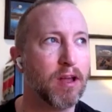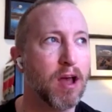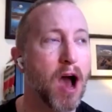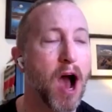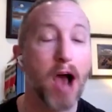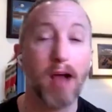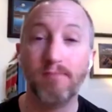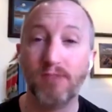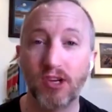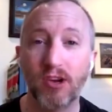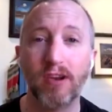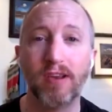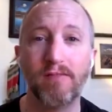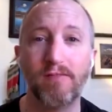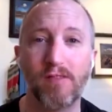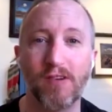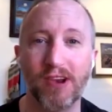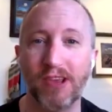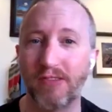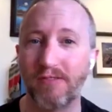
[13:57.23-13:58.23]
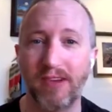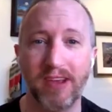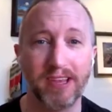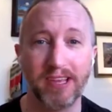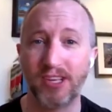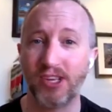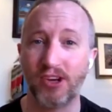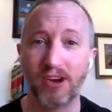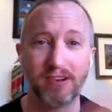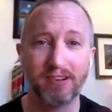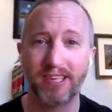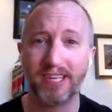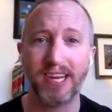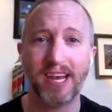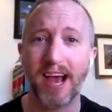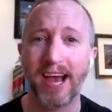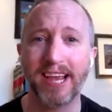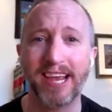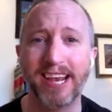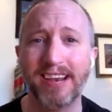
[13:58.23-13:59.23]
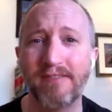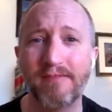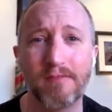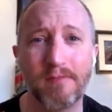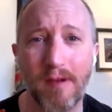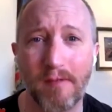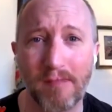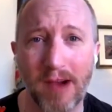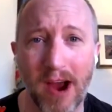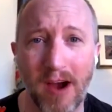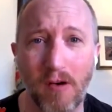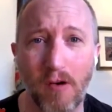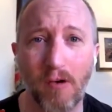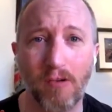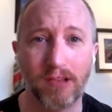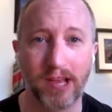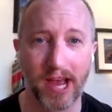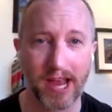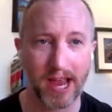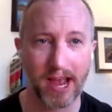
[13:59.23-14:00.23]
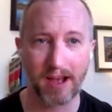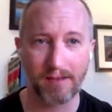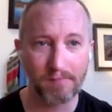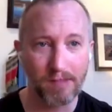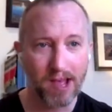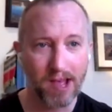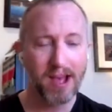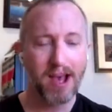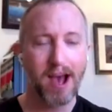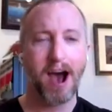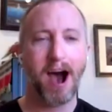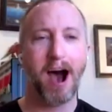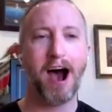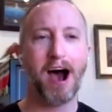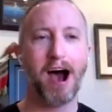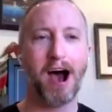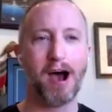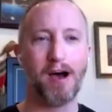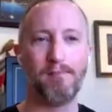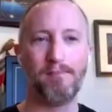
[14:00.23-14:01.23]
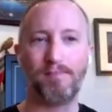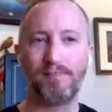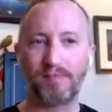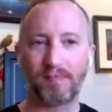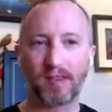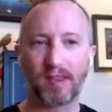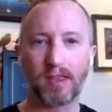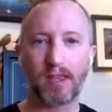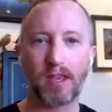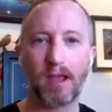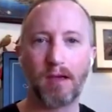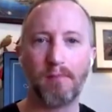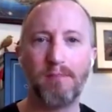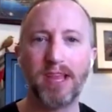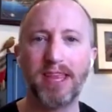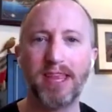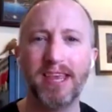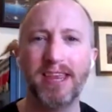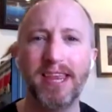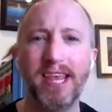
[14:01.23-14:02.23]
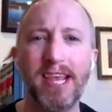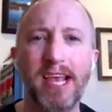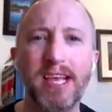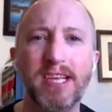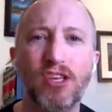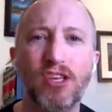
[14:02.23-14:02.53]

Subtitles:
turning 43 this year. See, I can't even remember how old I am. But the thing is,